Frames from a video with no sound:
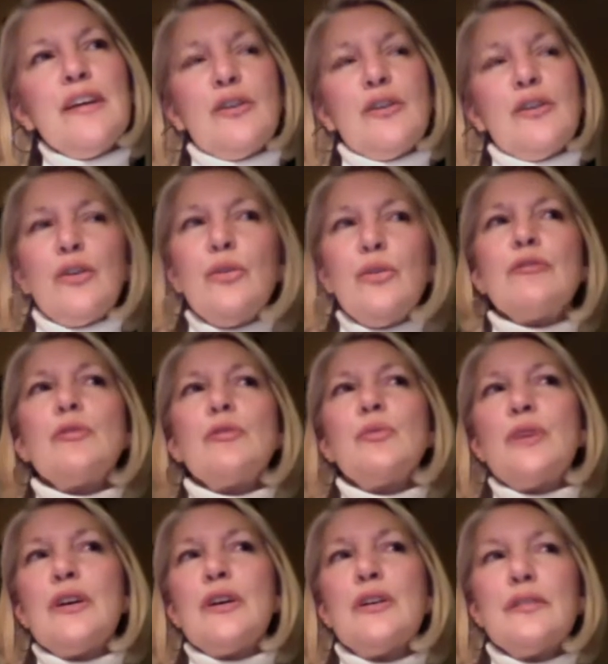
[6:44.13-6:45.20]
or whoever
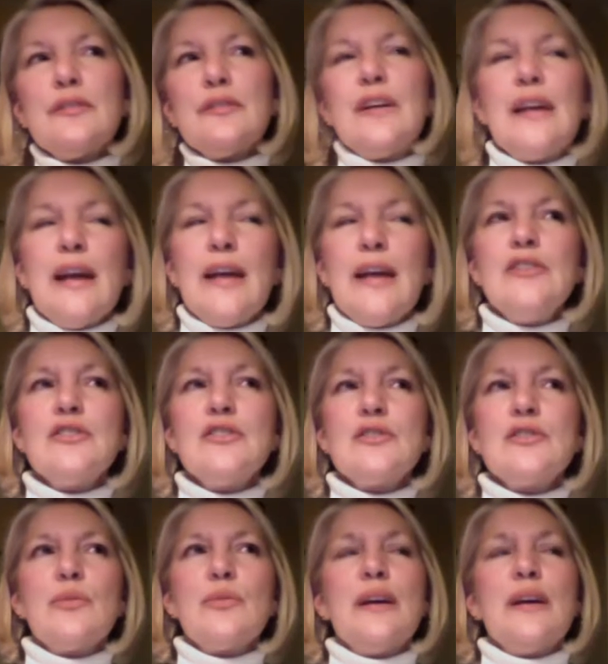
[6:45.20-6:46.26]
we're
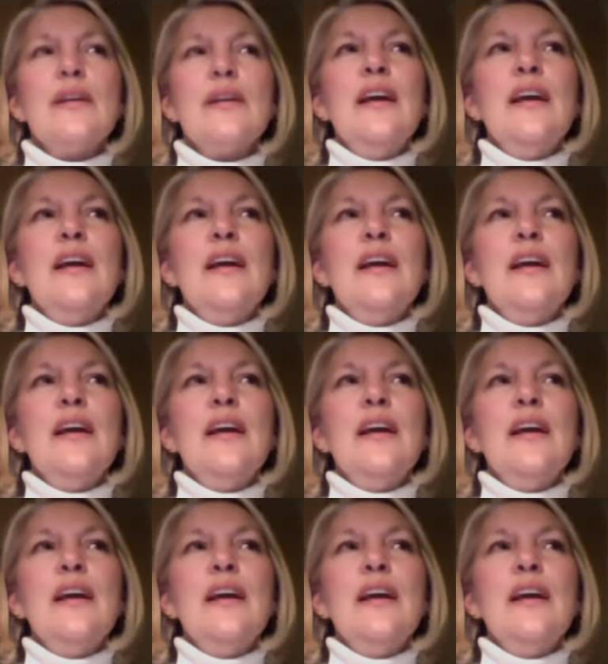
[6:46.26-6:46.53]
engaged with,